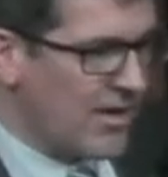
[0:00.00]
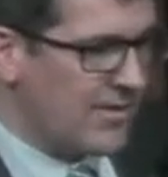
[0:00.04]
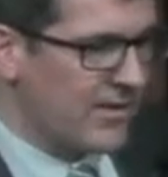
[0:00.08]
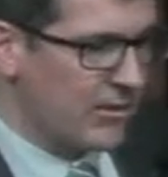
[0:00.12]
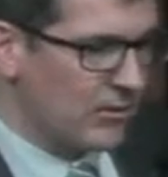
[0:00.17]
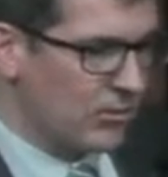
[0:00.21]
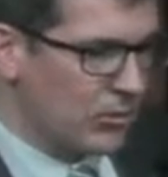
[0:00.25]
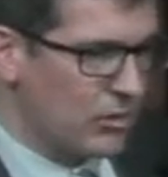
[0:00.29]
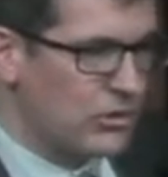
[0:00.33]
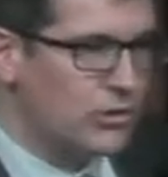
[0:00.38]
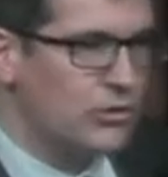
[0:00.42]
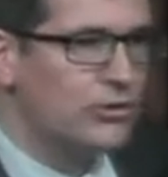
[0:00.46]
that
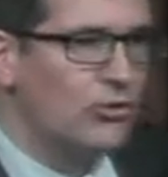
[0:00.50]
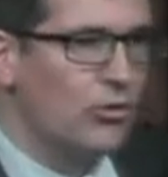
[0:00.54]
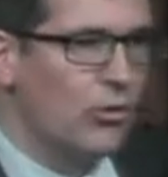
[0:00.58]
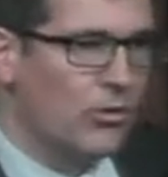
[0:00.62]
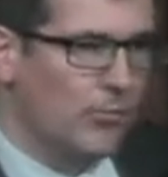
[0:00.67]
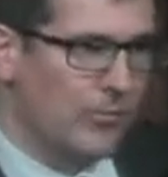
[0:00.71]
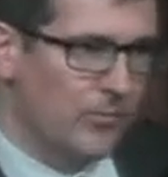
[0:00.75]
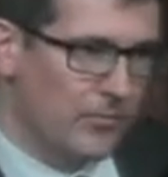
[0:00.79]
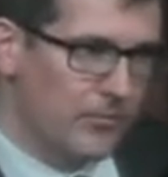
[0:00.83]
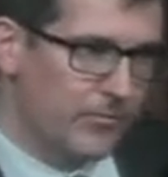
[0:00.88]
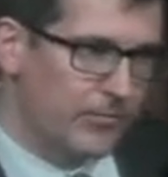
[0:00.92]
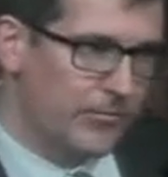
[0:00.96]
looks
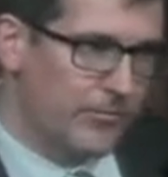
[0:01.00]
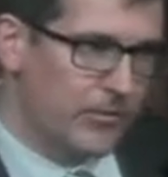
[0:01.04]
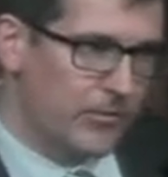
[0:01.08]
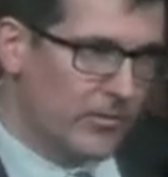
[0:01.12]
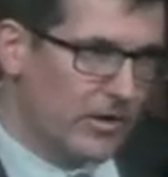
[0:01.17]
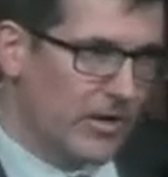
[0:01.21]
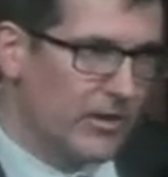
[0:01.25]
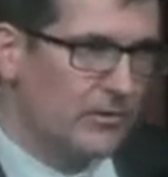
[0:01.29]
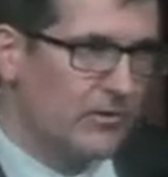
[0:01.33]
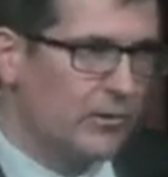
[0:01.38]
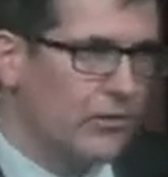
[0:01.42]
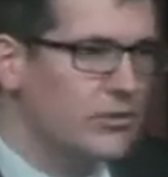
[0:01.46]
normal,
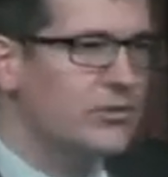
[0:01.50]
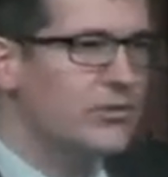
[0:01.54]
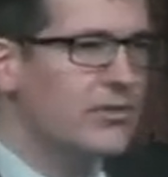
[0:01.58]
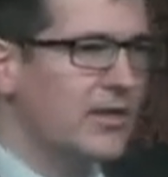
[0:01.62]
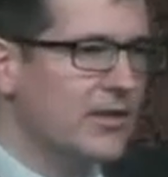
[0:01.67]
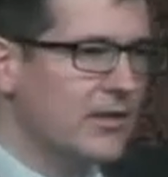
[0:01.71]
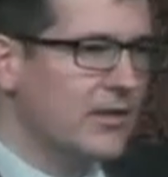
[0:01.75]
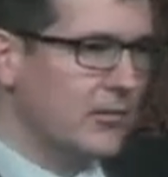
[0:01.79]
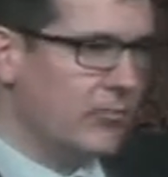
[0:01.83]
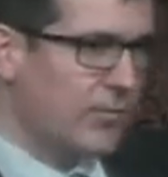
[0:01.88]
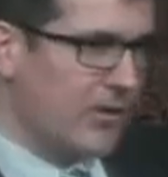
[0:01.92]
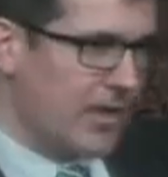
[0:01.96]
right? Looks
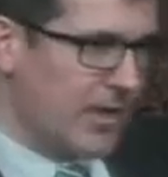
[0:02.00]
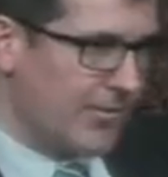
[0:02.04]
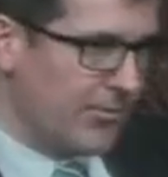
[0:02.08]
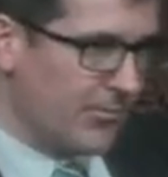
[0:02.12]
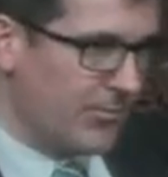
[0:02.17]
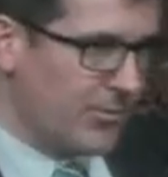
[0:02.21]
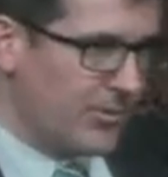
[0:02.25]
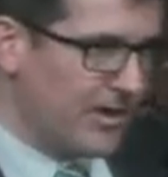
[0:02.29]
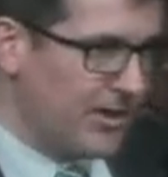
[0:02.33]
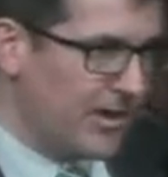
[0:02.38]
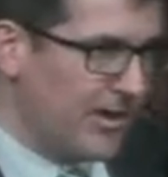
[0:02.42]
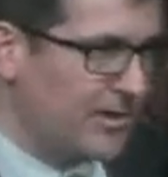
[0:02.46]
like the way
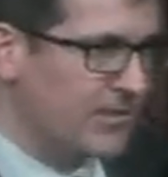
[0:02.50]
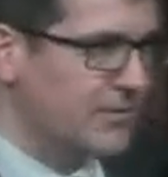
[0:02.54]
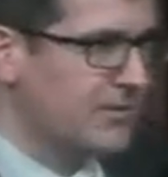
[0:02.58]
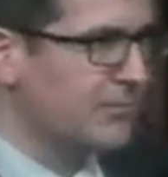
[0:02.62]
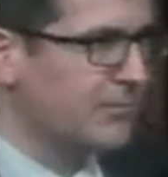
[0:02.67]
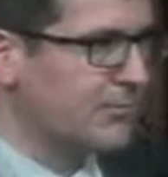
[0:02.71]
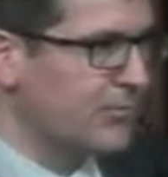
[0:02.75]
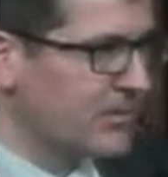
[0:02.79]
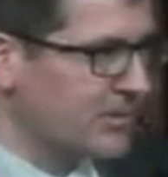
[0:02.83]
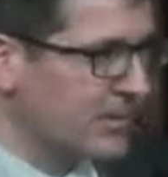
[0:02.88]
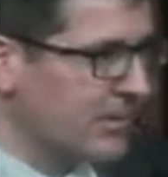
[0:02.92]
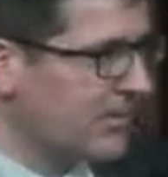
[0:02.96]
everybody else
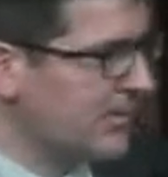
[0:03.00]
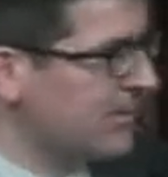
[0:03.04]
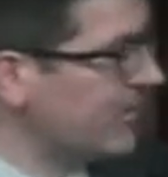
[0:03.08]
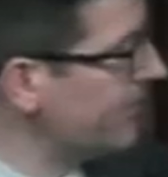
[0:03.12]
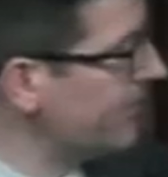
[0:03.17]
presents their